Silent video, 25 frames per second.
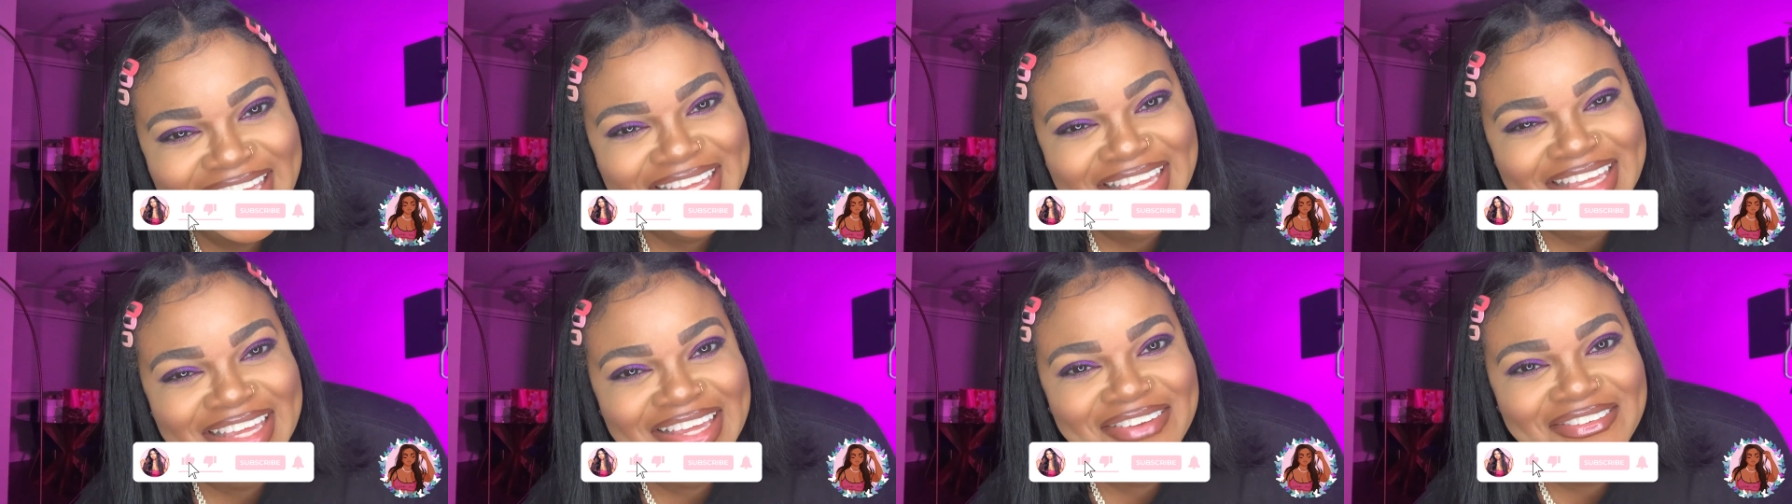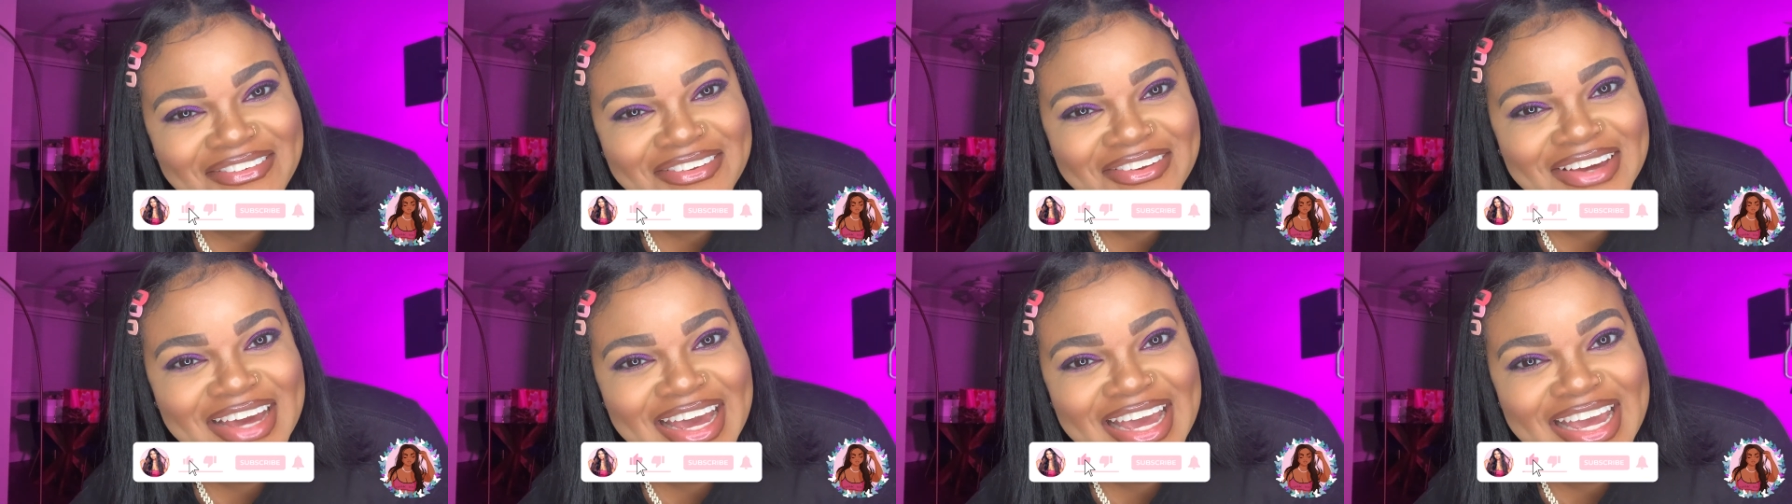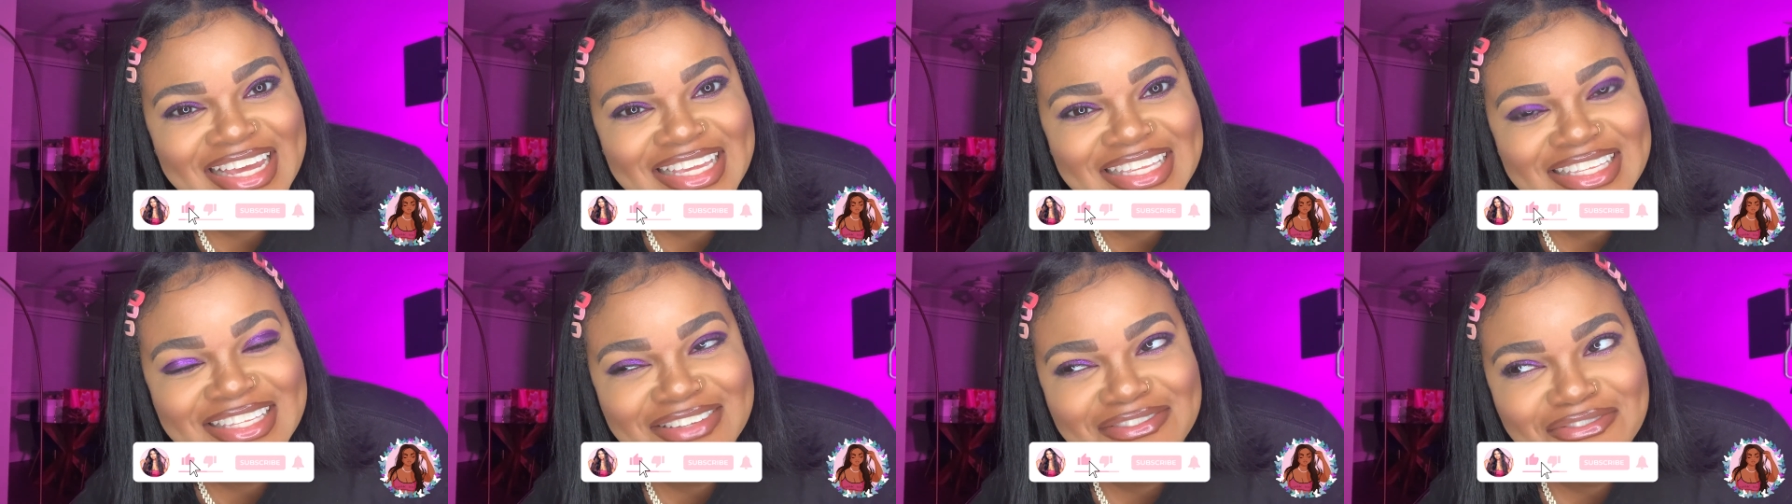If you
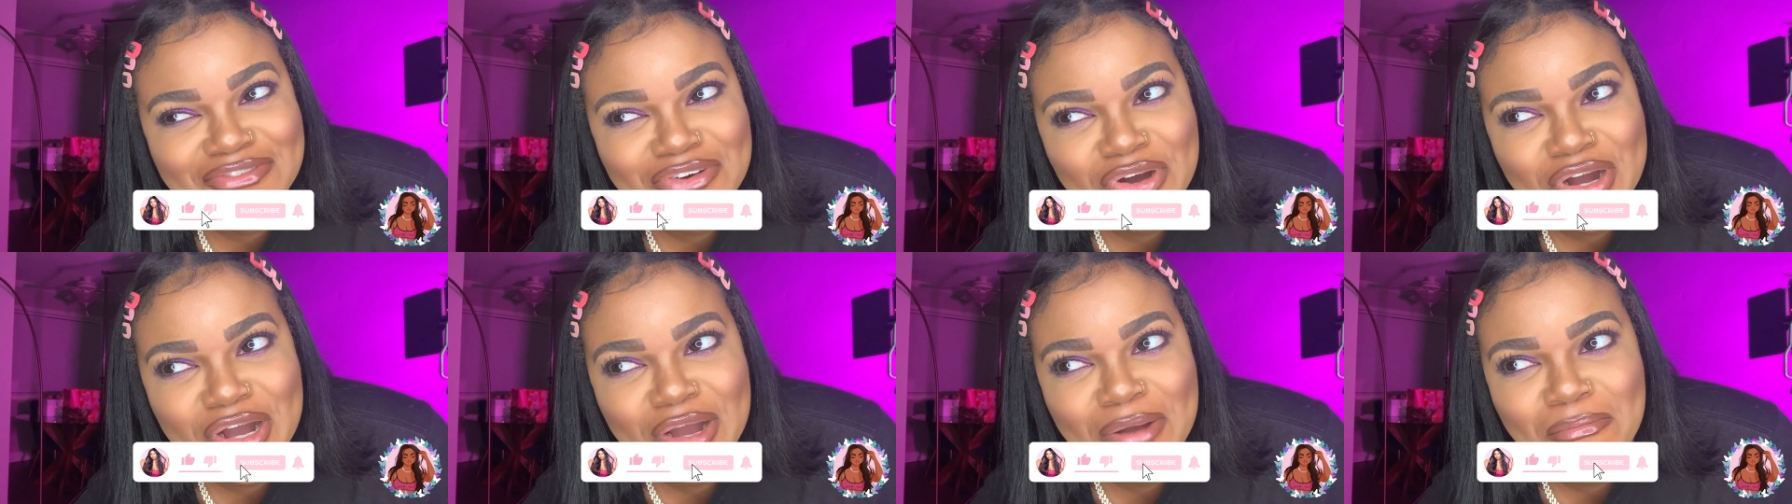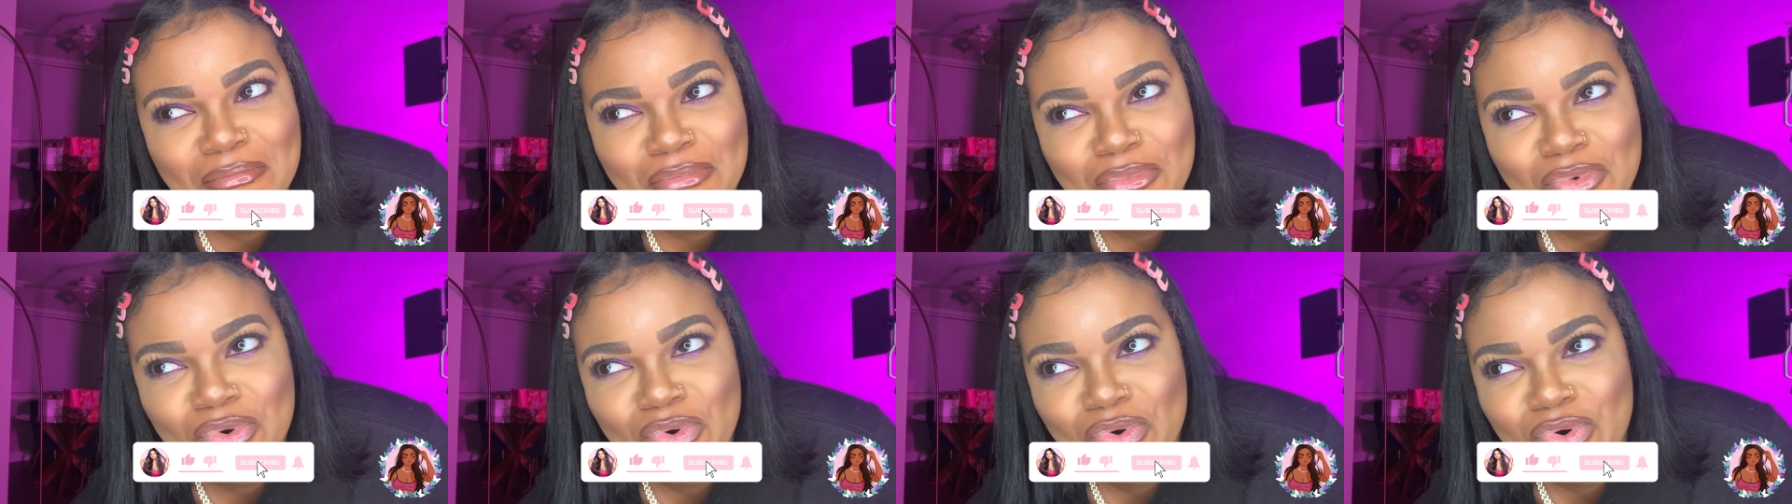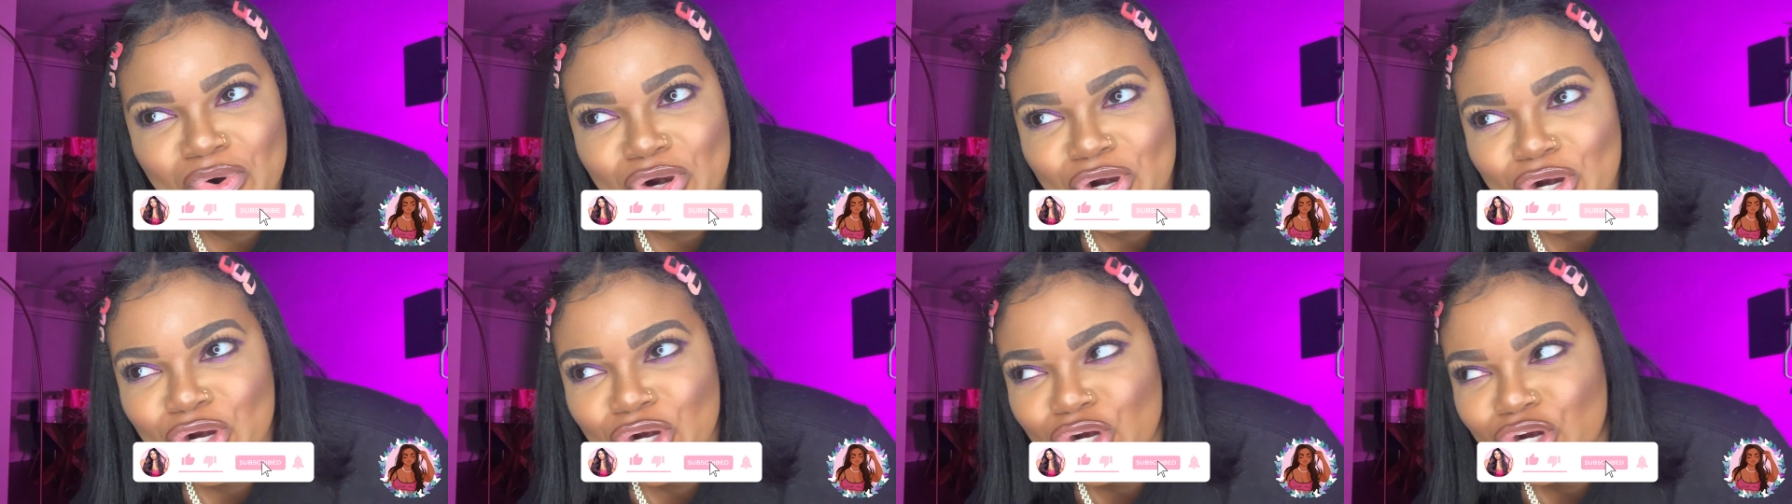guys want
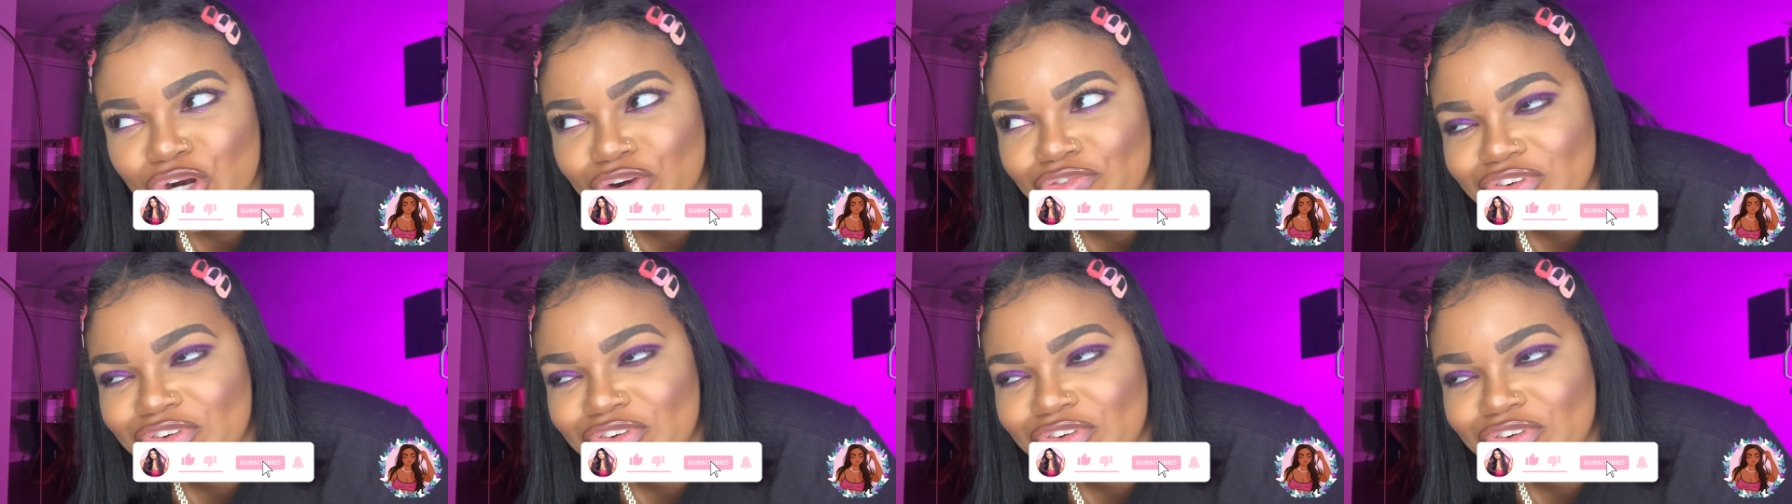more